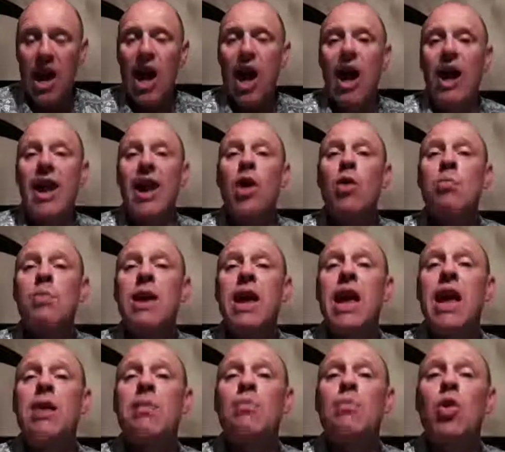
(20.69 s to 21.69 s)
I now
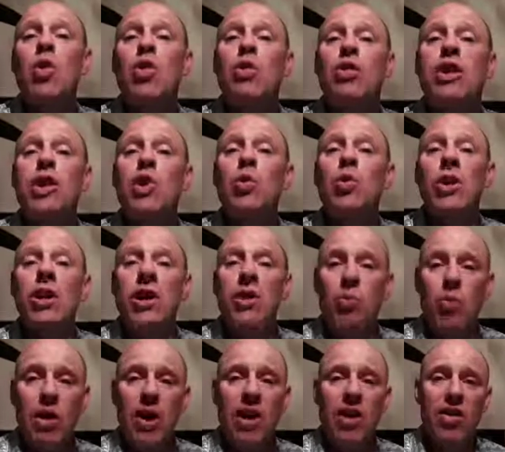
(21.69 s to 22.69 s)
became more acutely
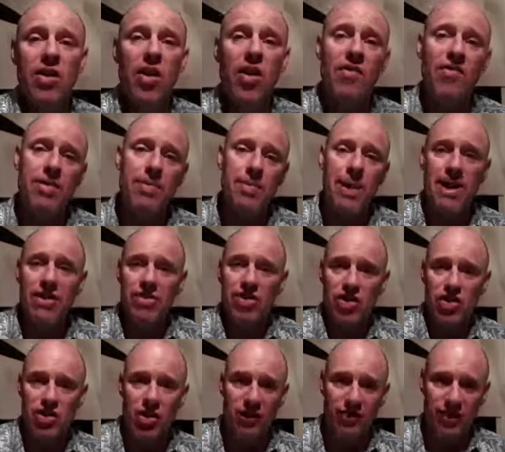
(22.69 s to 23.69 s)
aware of the
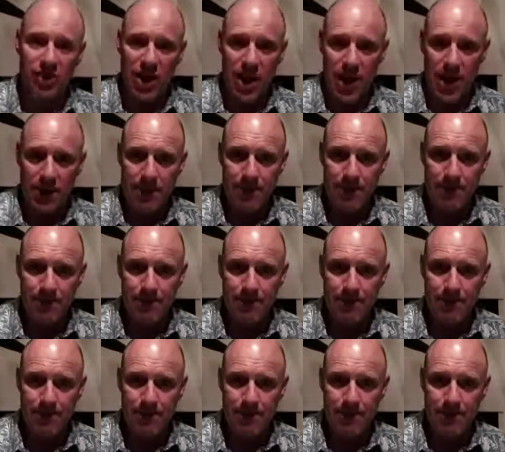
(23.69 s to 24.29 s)
passage of time.